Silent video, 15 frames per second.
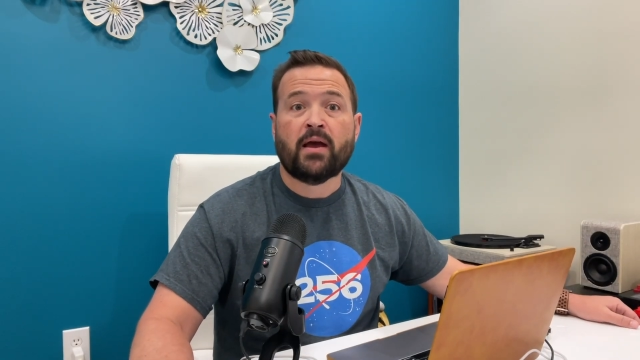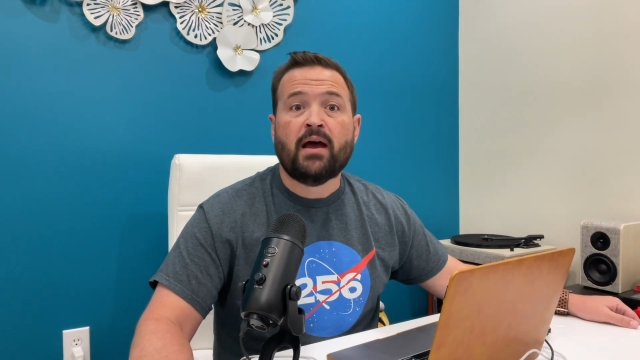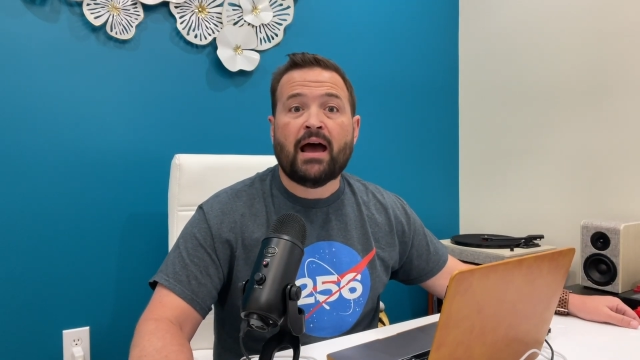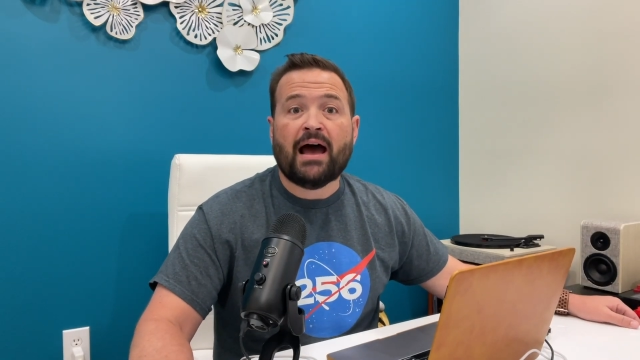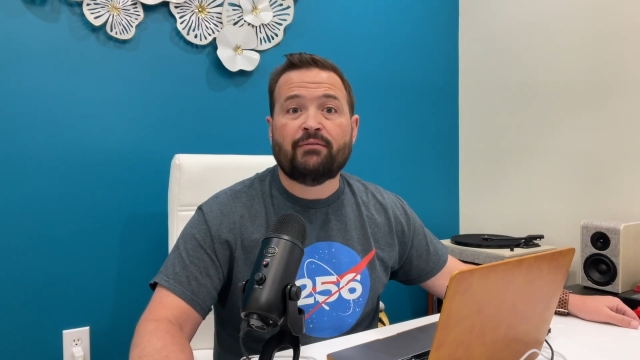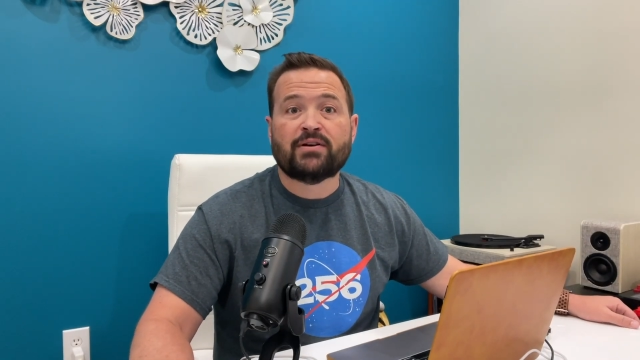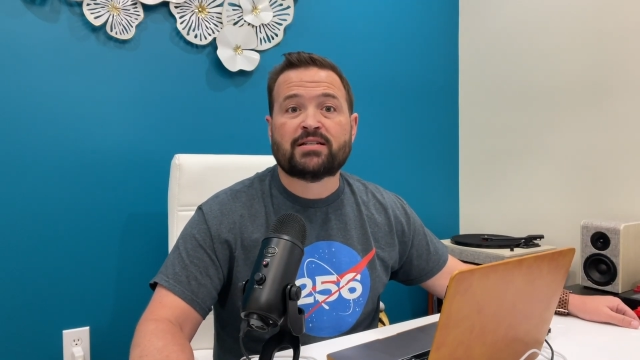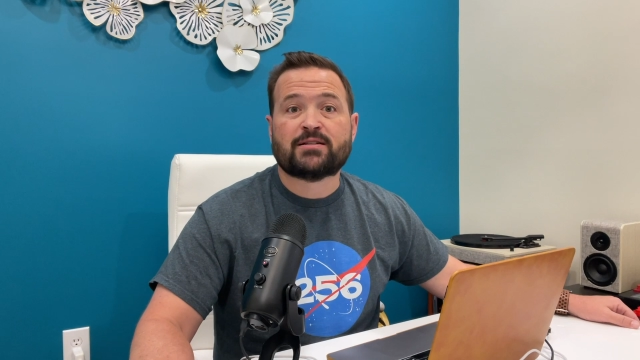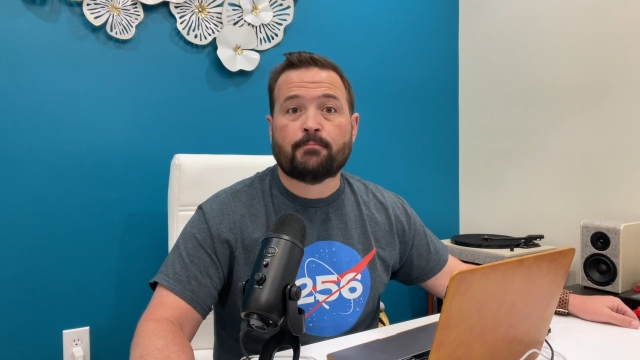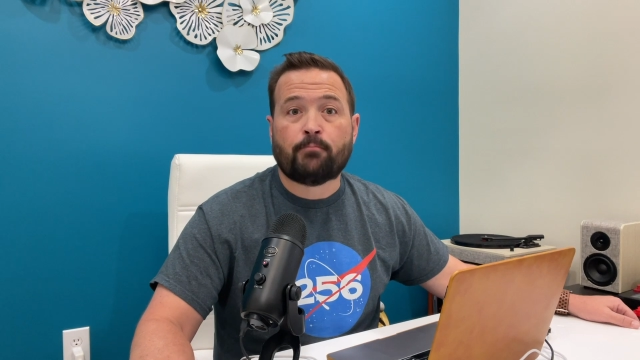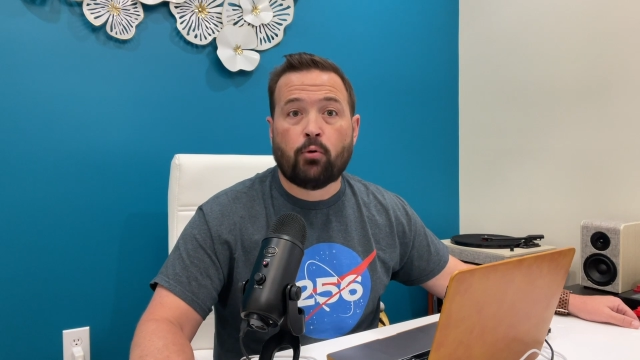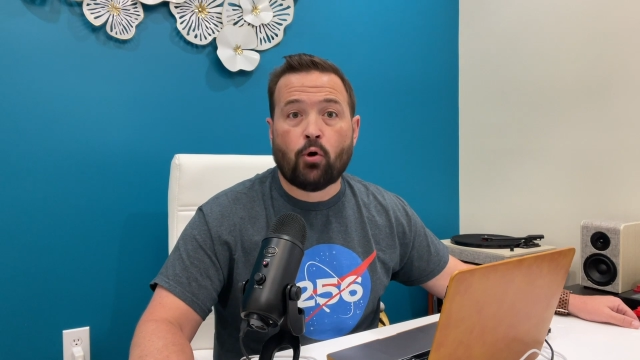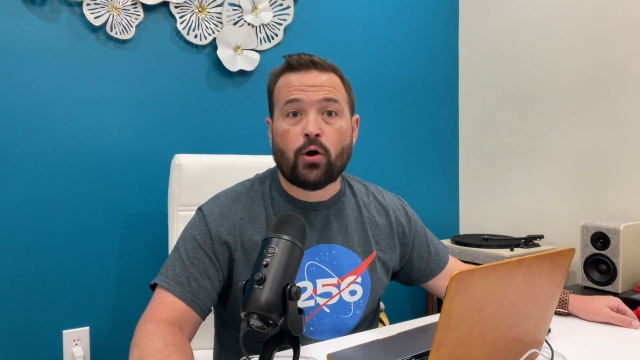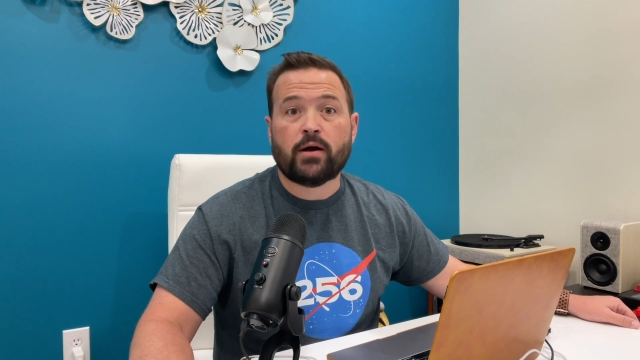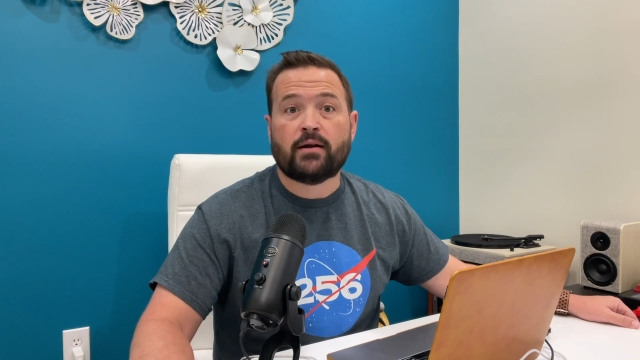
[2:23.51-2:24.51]
Having
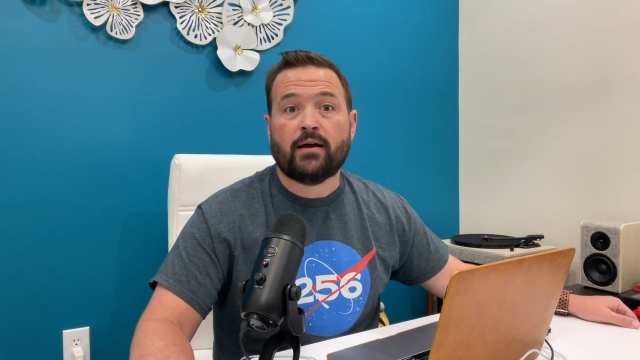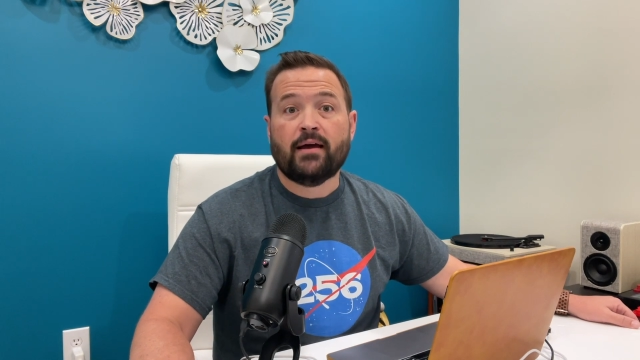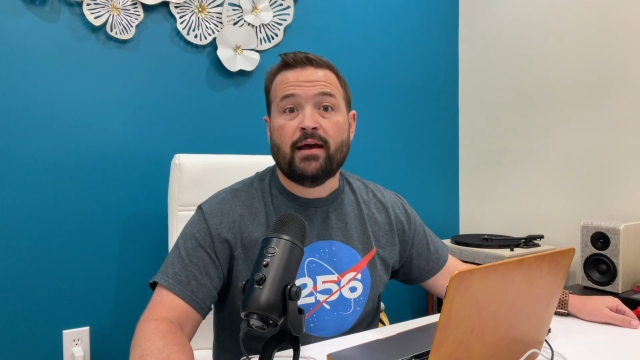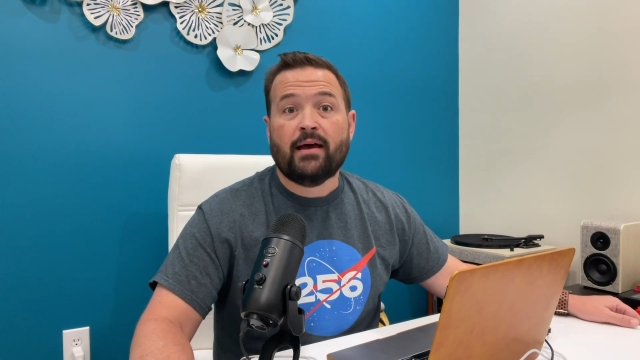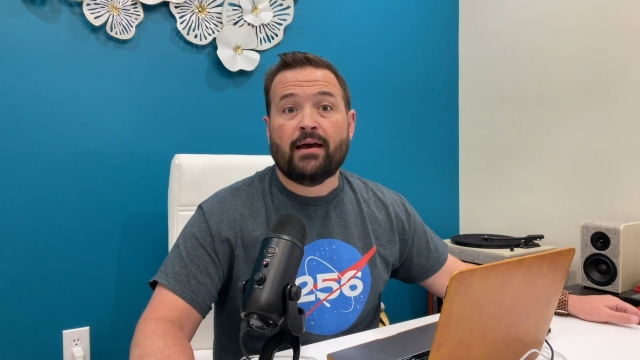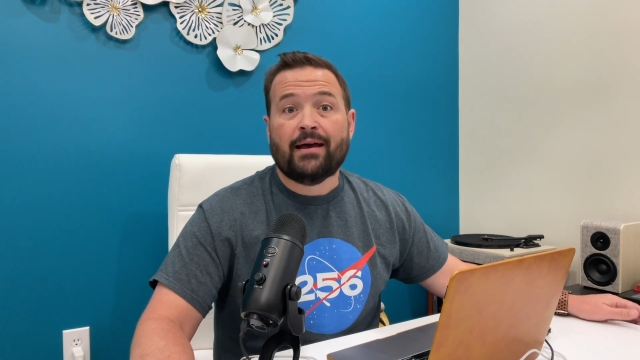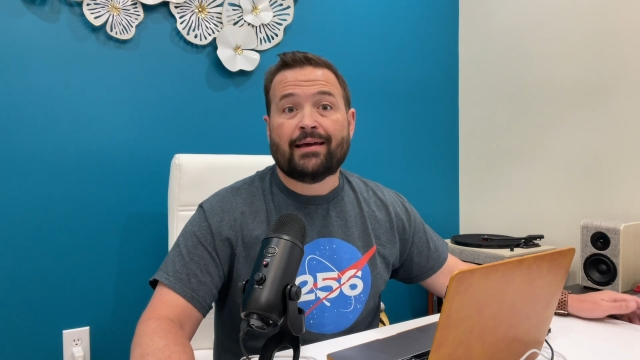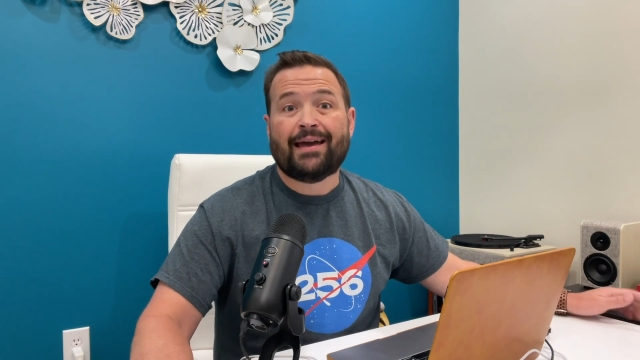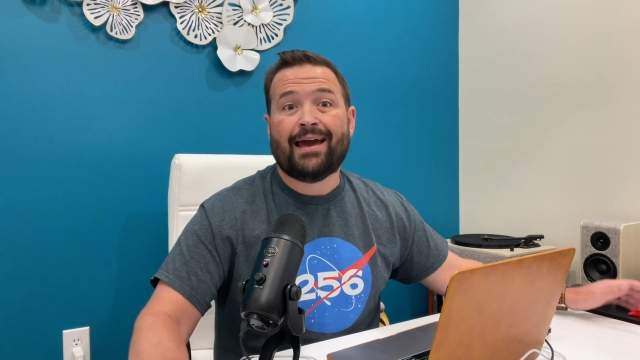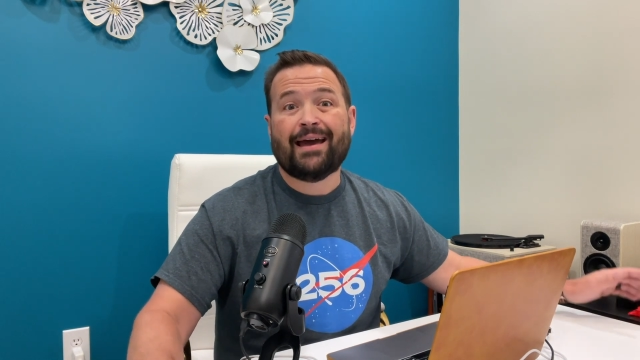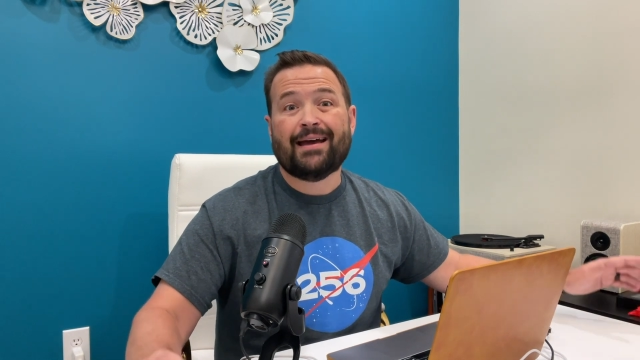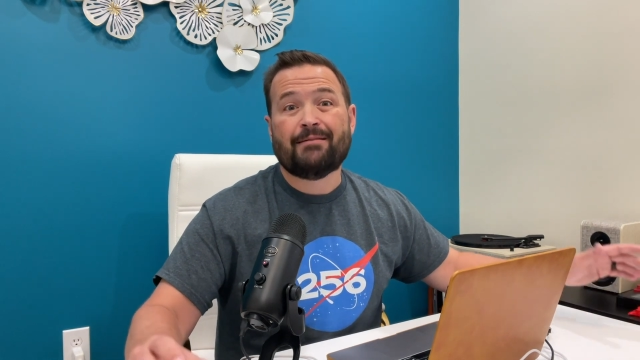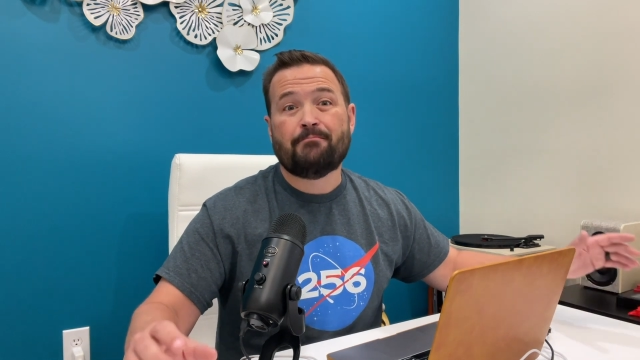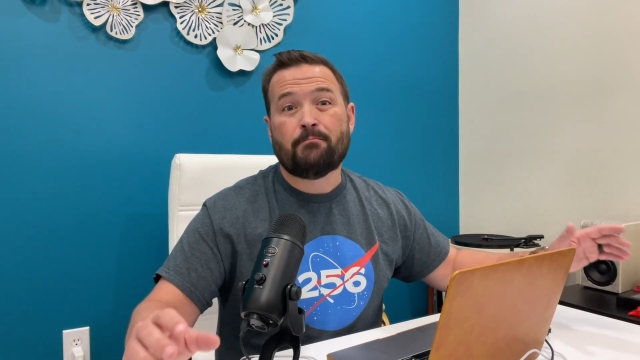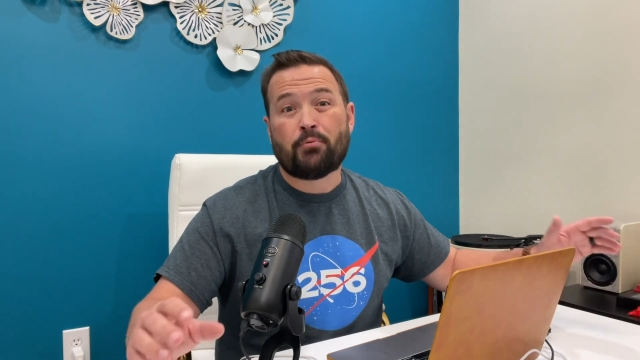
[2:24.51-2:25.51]
support
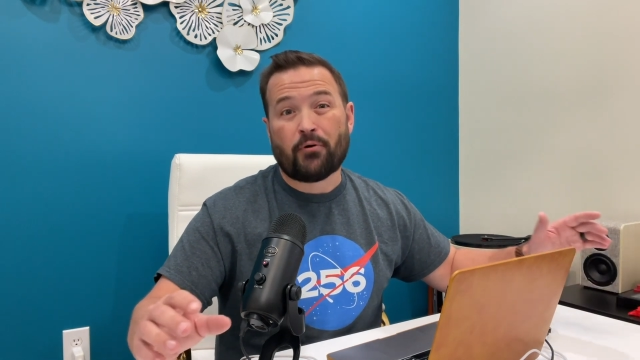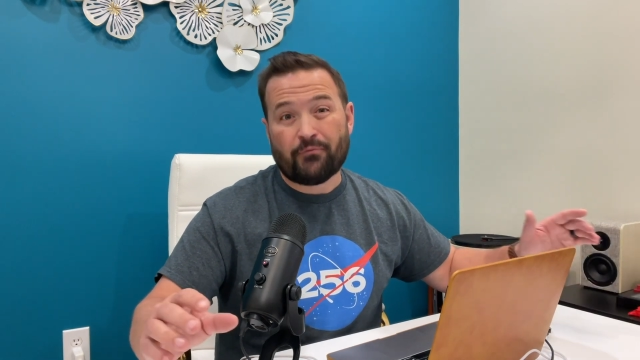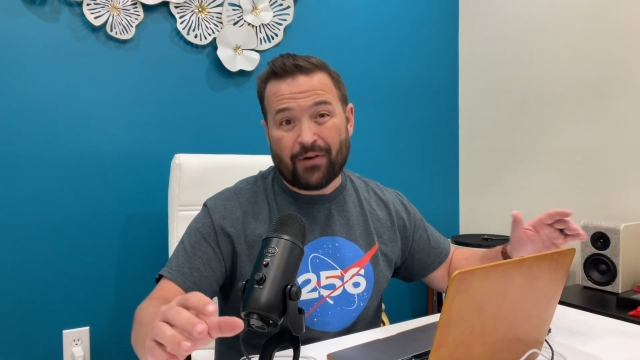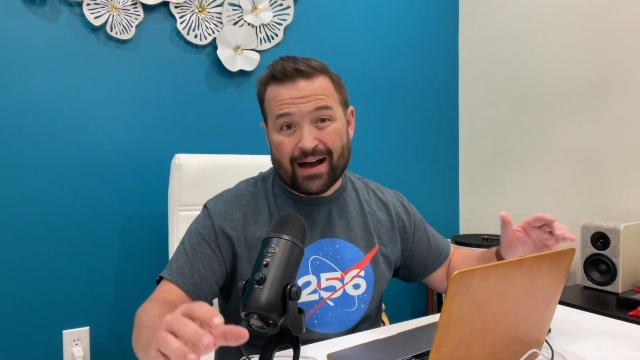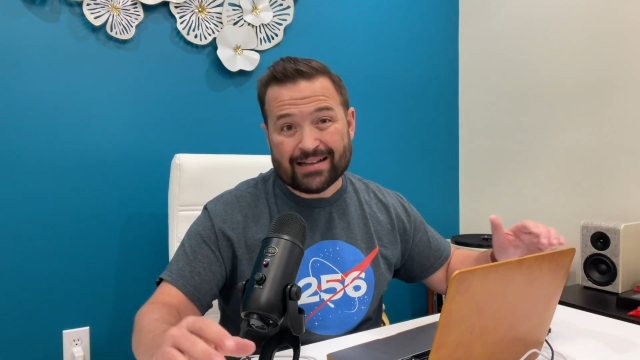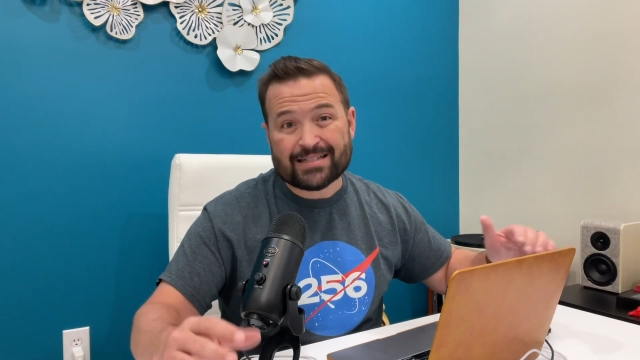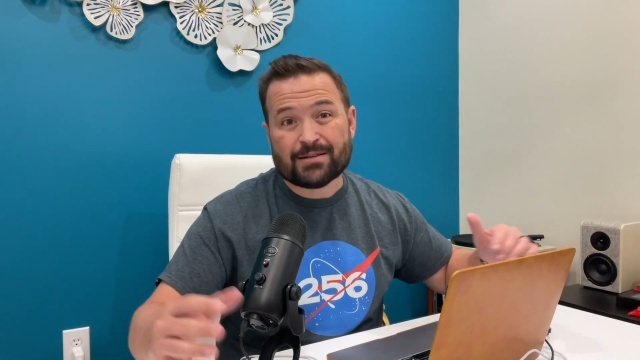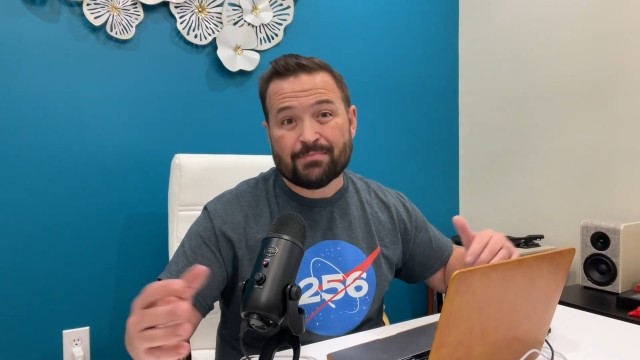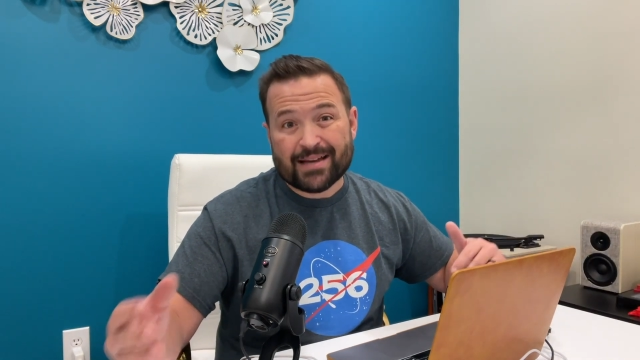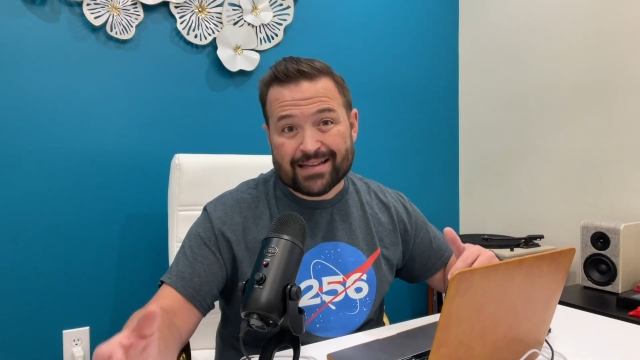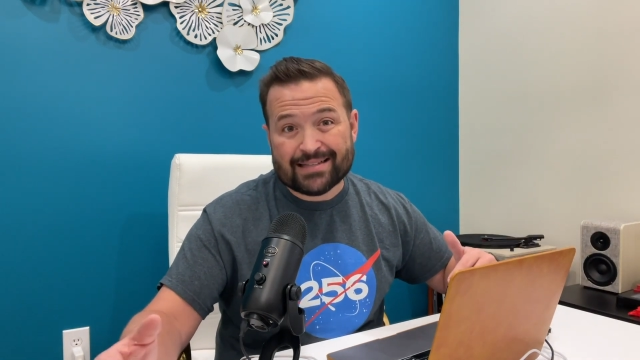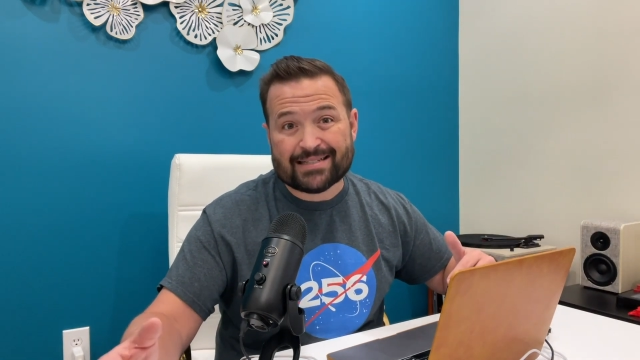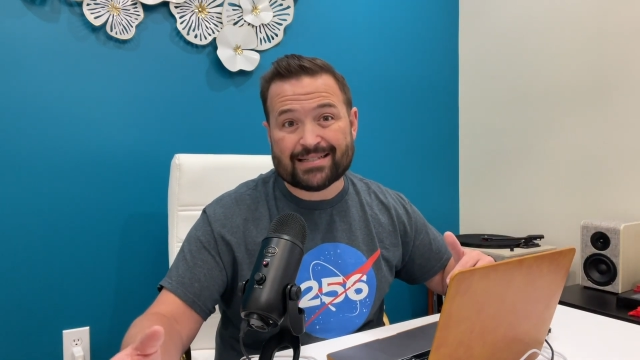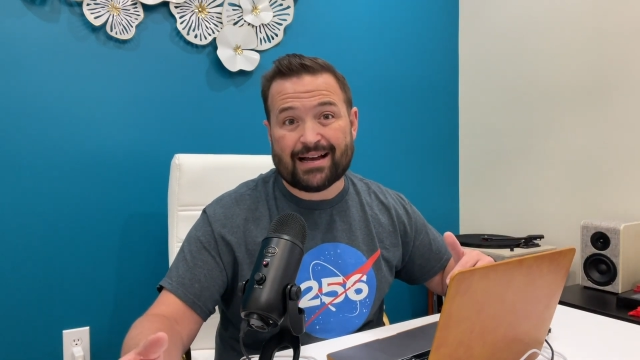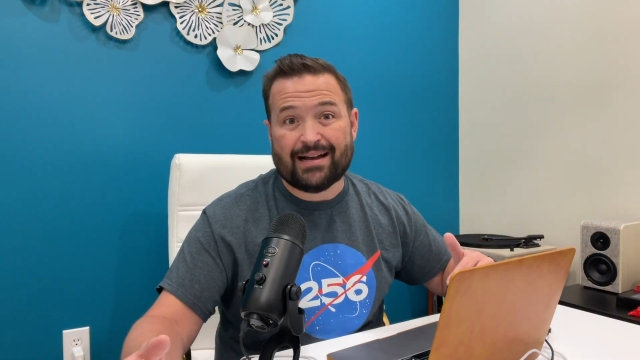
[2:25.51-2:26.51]
can provide some
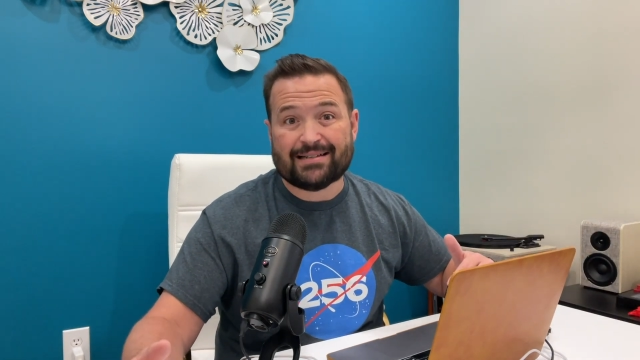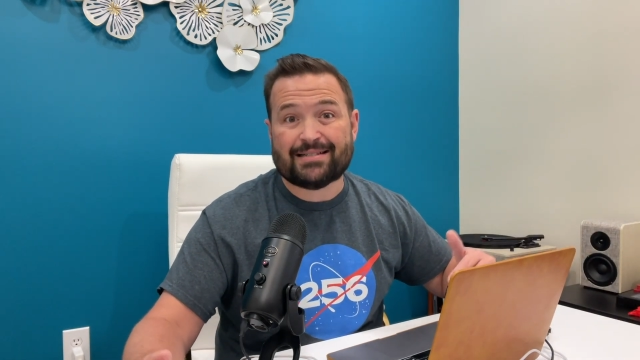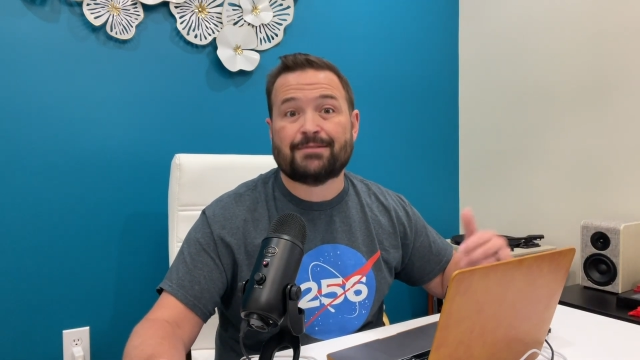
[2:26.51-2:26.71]
insights,